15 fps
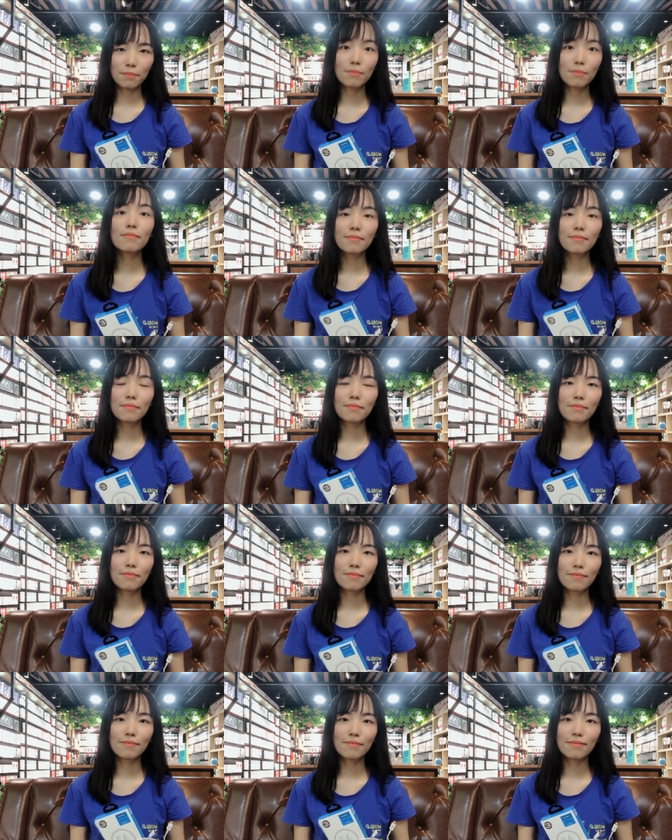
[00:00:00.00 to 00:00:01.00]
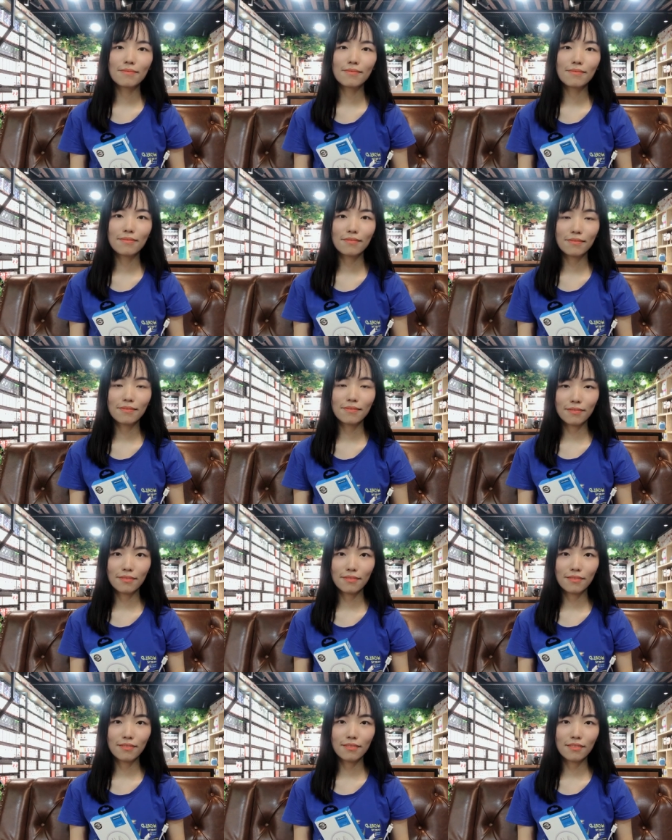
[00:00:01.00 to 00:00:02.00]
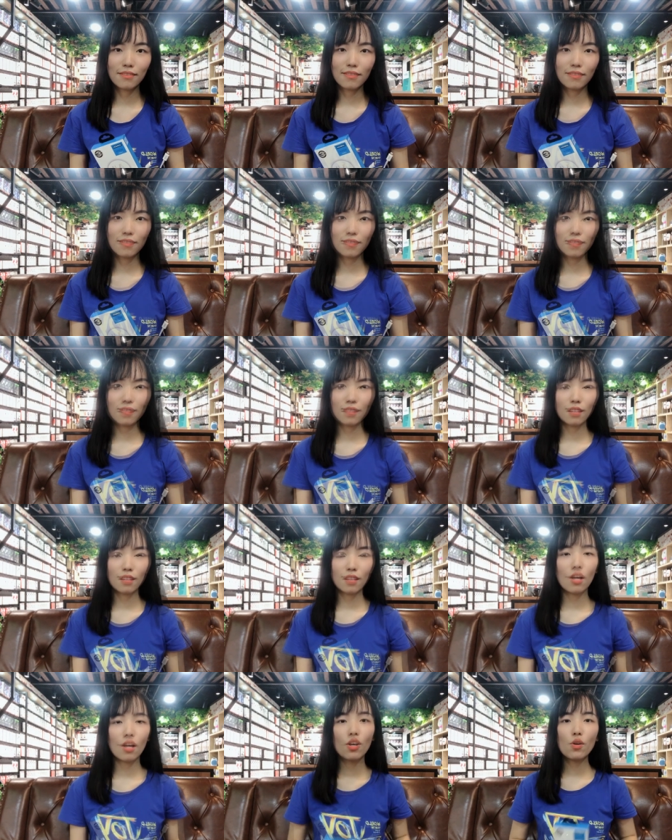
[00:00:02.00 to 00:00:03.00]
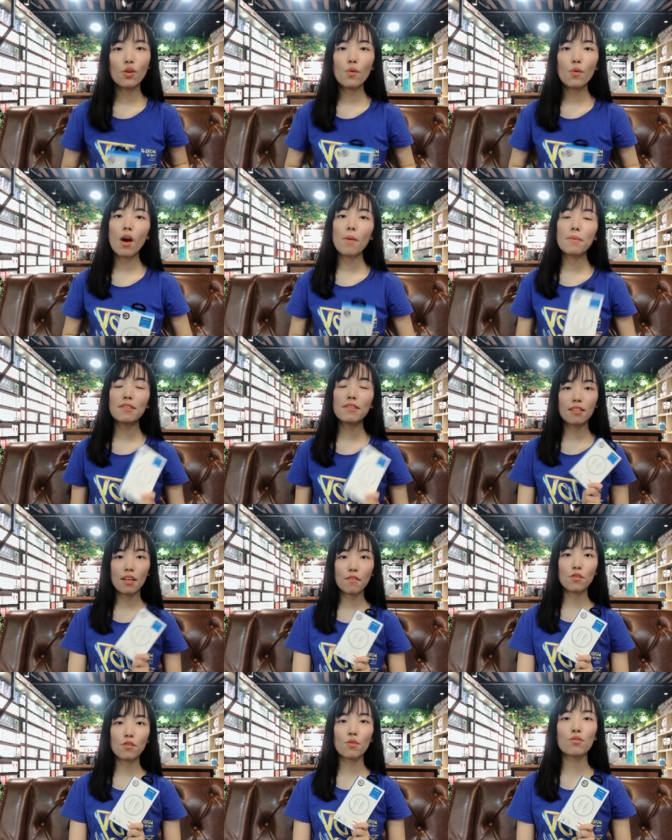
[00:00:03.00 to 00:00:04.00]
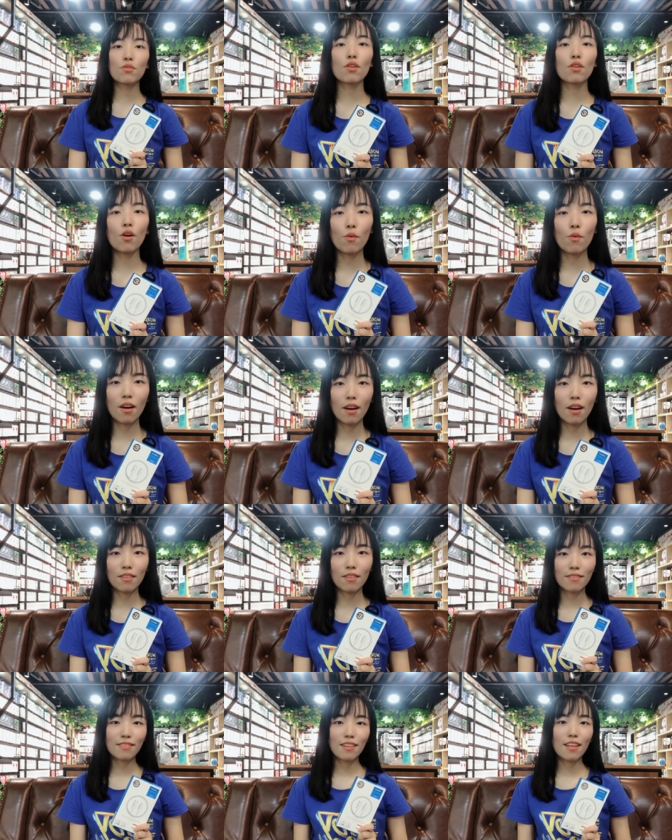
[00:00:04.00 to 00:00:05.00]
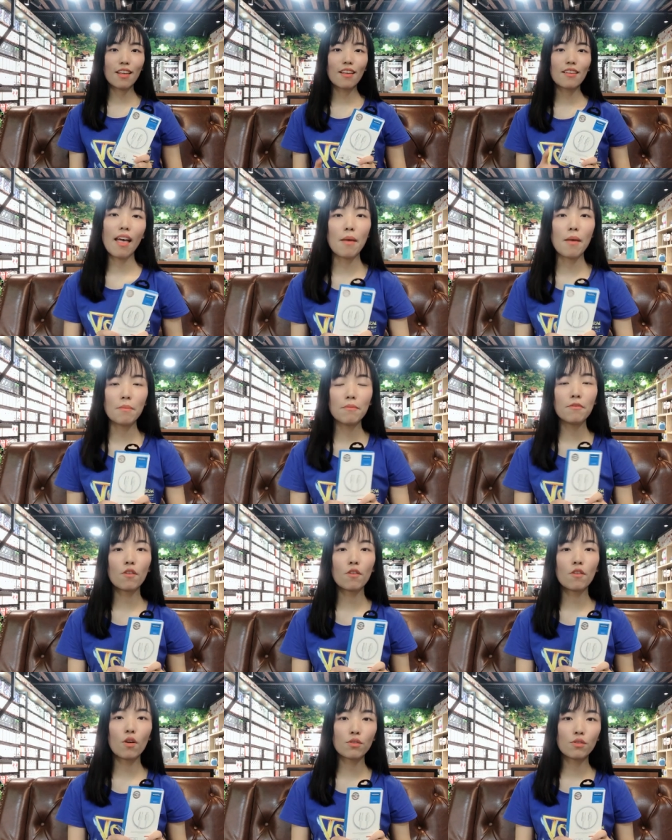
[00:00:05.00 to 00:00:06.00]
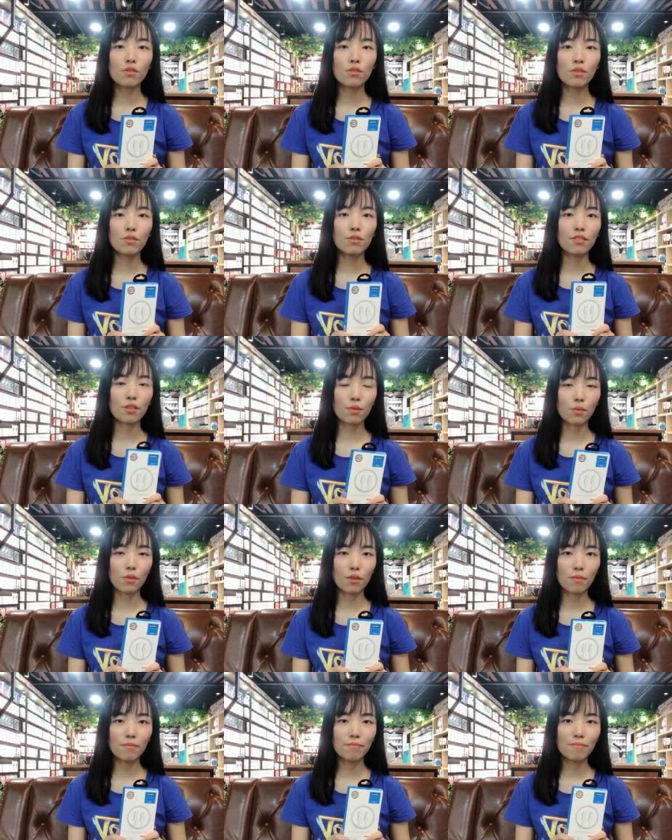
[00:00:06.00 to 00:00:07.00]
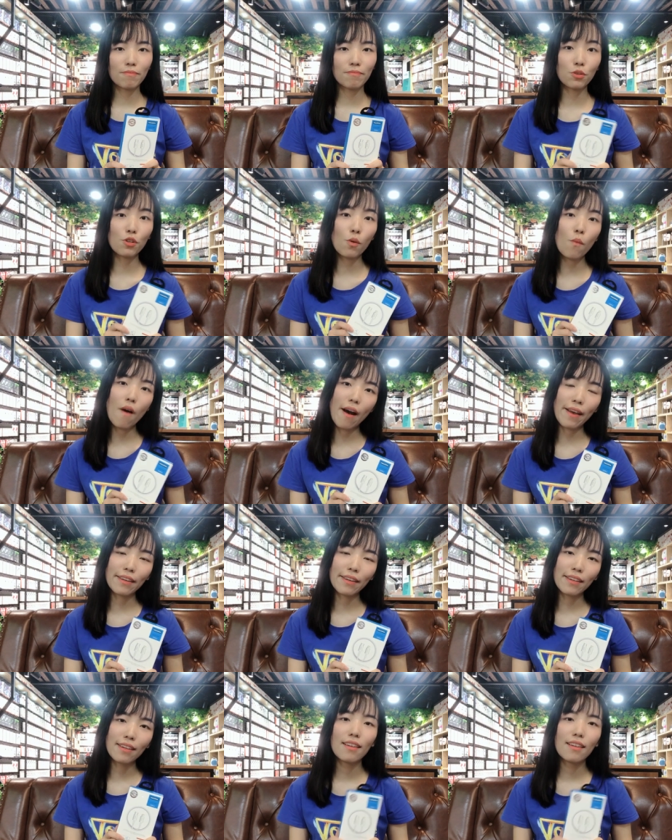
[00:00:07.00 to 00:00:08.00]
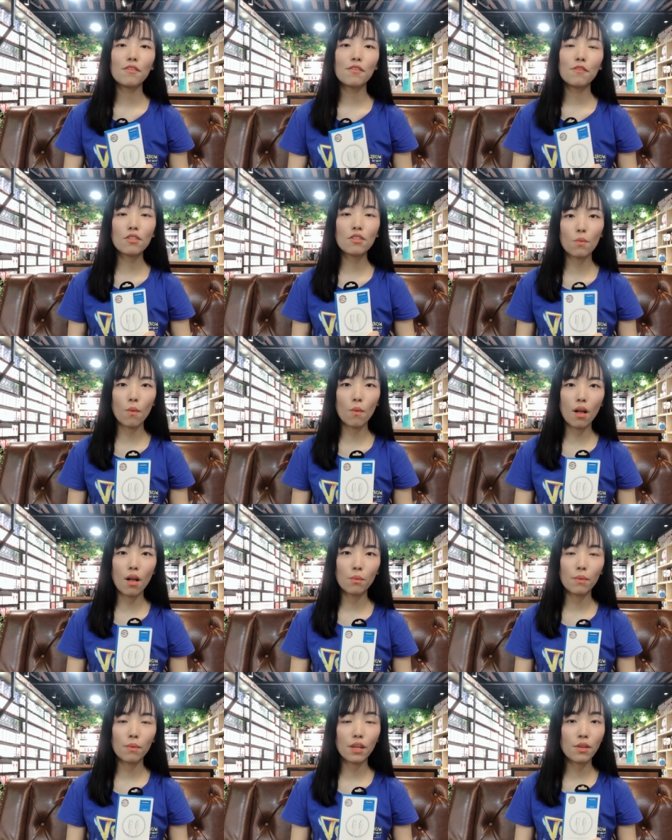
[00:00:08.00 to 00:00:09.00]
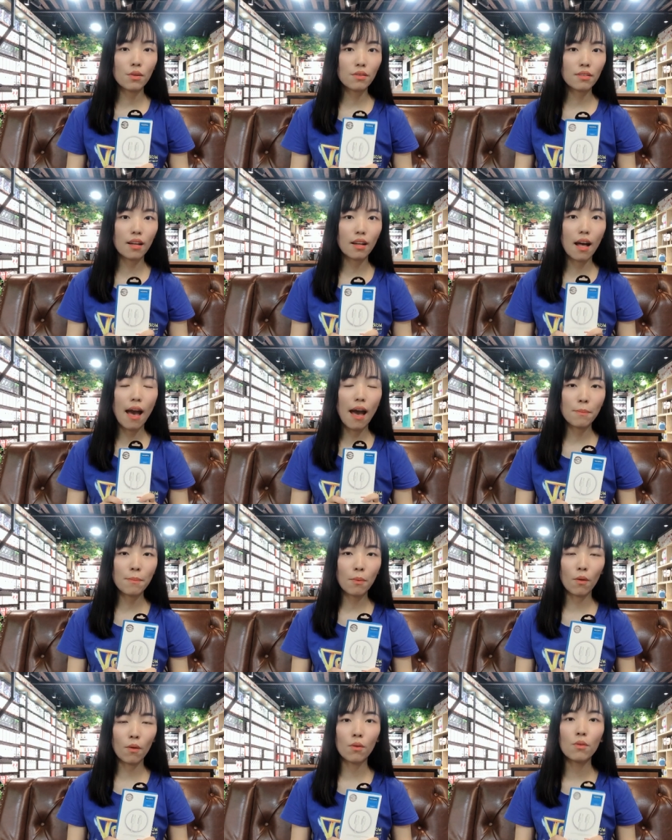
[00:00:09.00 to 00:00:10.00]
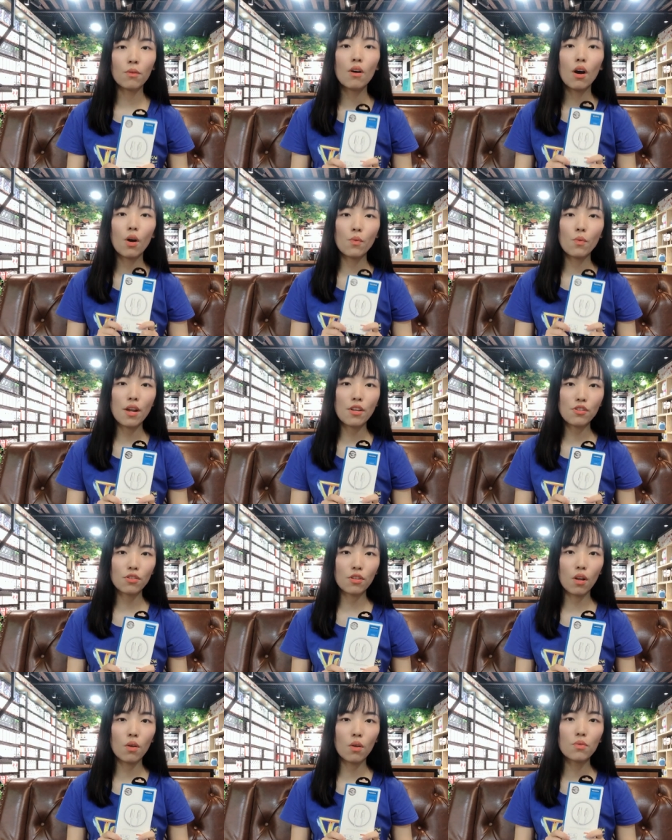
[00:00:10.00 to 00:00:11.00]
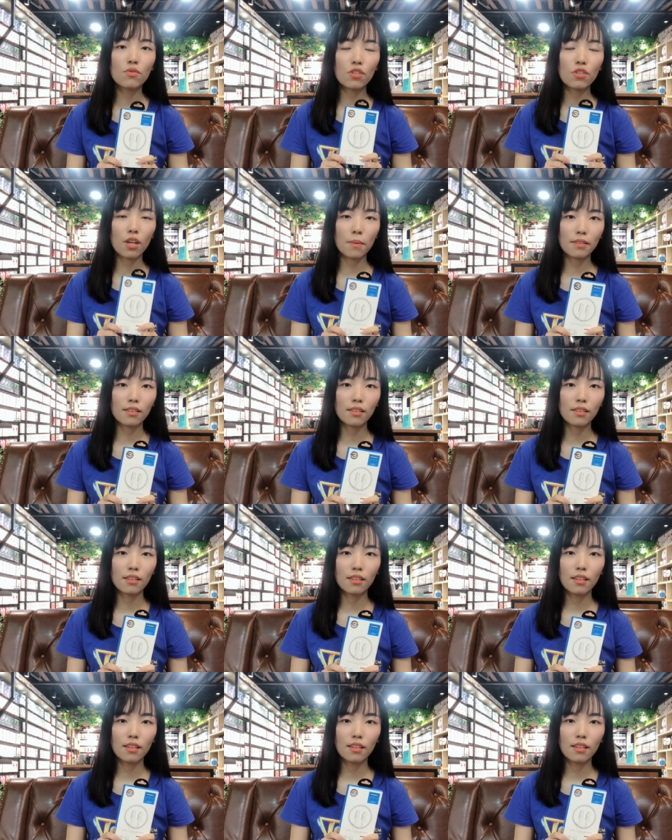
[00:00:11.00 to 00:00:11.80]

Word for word: Will the fast charging damage my phone? You will be safe use our M four twenty. You know why? The first one, we use the iPod original chips.